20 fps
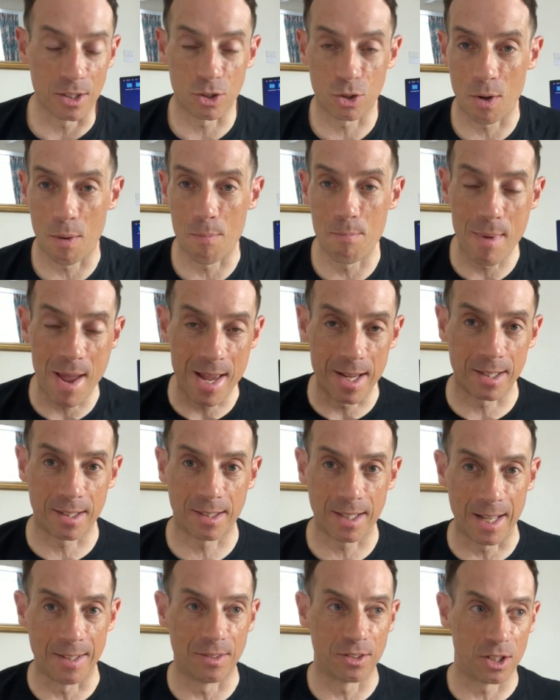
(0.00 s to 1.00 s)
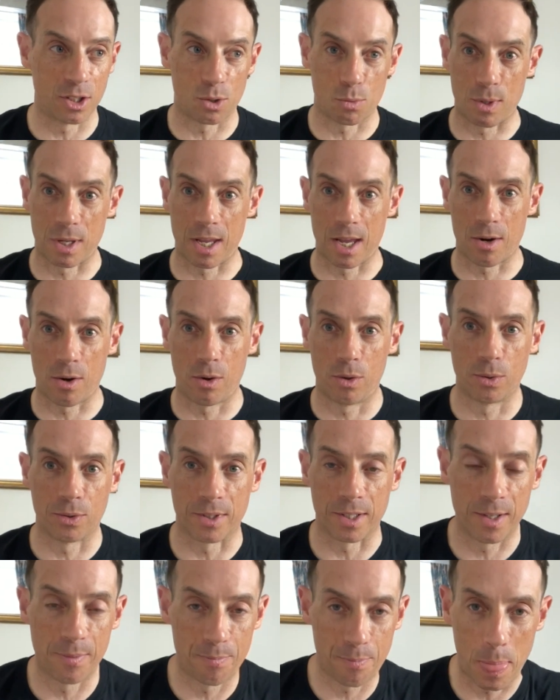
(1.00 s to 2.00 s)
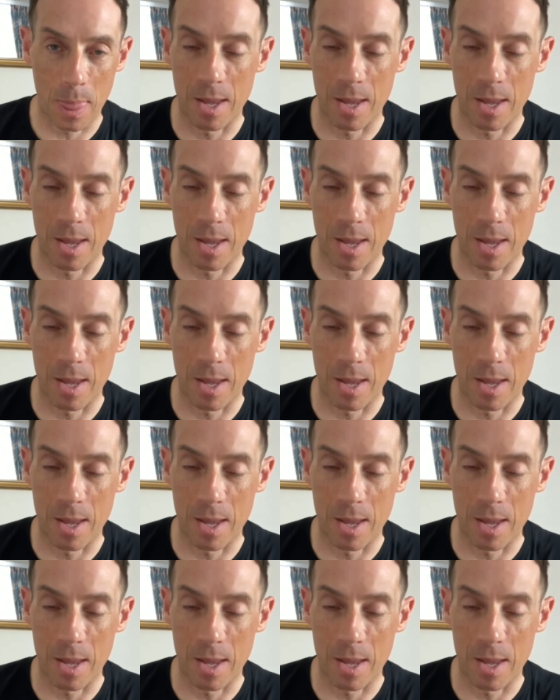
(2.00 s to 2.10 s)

So it makes sense as we get older,